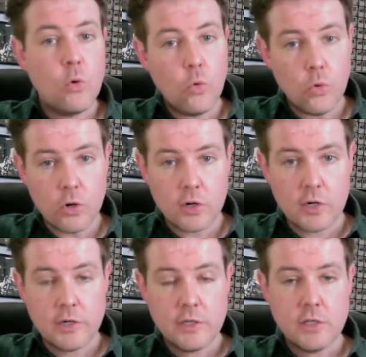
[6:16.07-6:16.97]

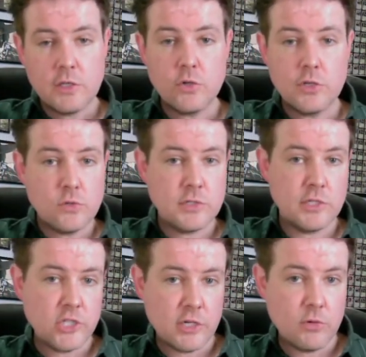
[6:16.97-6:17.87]
or you can use the
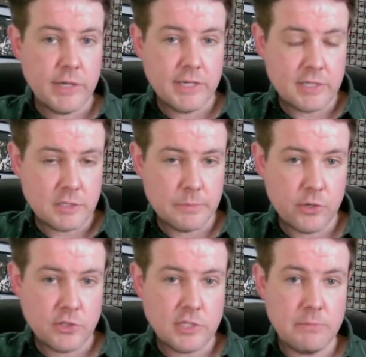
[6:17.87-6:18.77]
generated
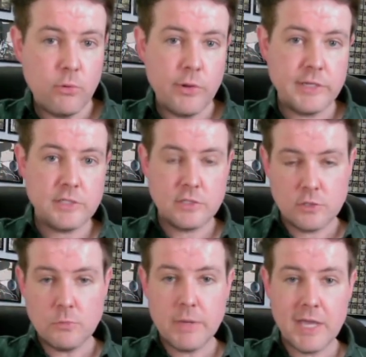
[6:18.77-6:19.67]
conspiracy points
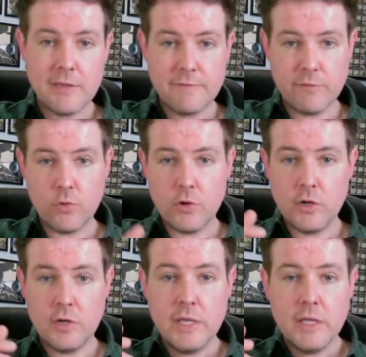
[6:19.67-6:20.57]
to pay
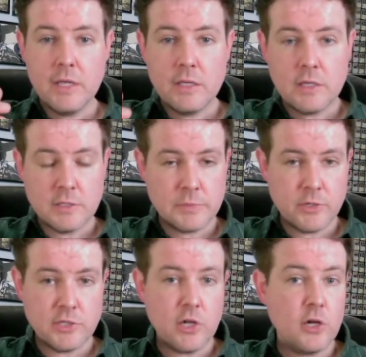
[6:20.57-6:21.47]
for
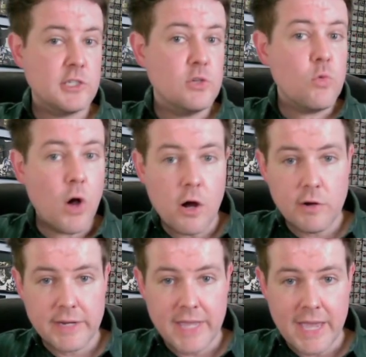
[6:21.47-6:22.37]
conspiracy cards that you
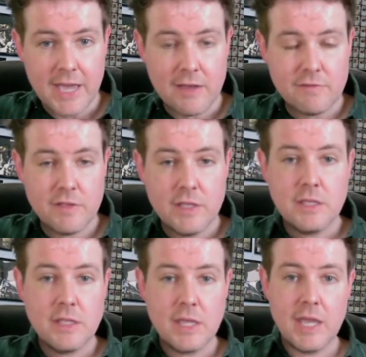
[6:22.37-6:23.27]
already have,
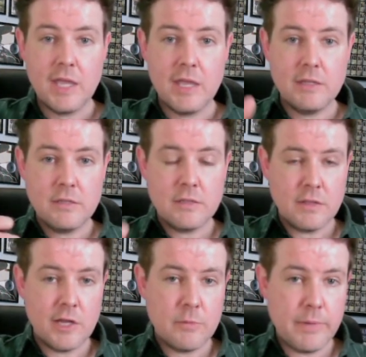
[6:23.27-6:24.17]
and
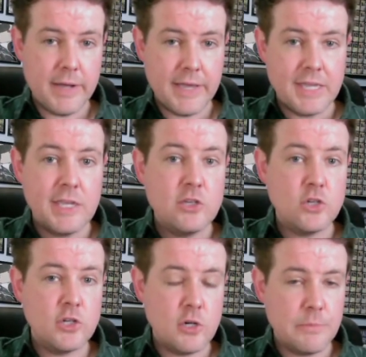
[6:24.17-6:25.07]
thereby
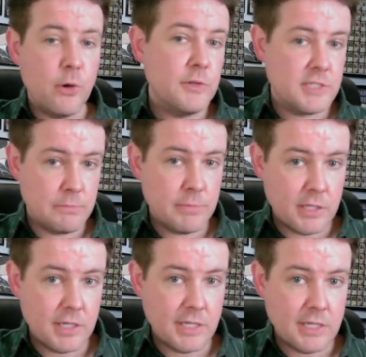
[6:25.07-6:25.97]
hinder your opponent's
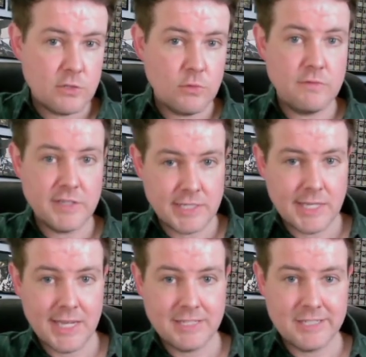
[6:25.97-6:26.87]
ability to
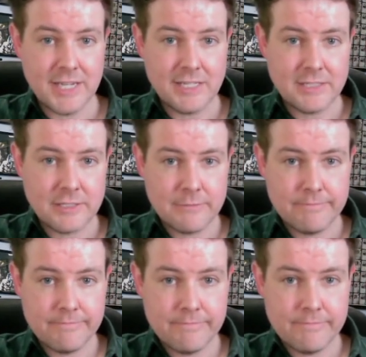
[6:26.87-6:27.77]
investigate sites.
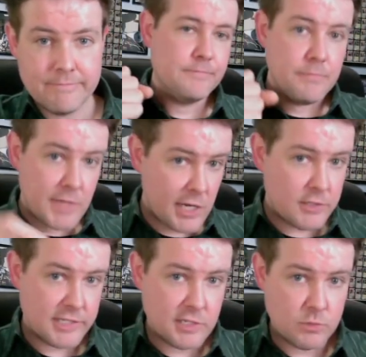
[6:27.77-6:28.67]
That all
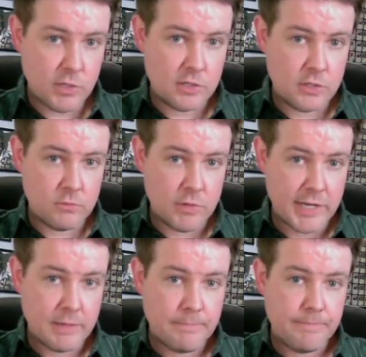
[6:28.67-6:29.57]
sounds well and good,
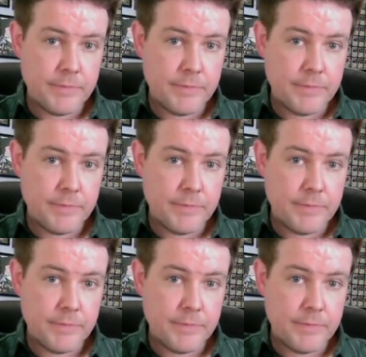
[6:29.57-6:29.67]
right?